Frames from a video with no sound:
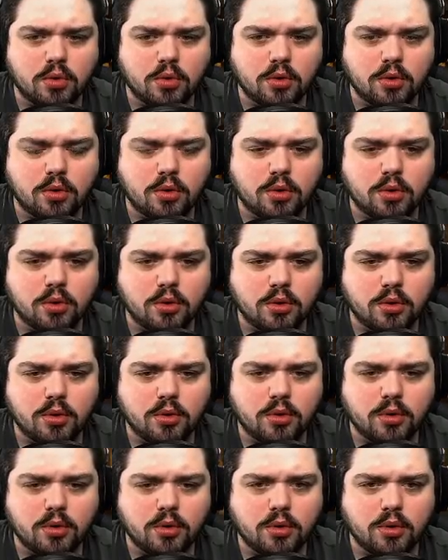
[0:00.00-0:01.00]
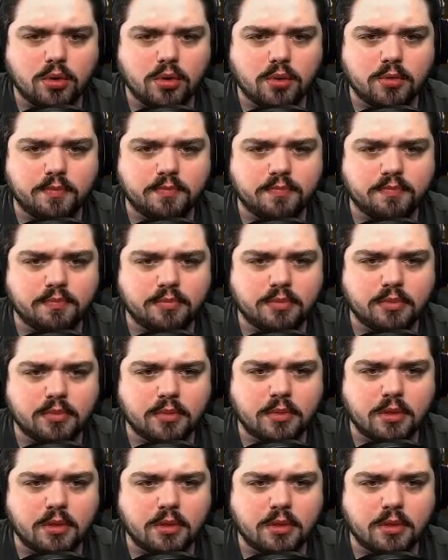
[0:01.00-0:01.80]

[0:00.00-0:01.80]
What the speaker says: Nothing is said.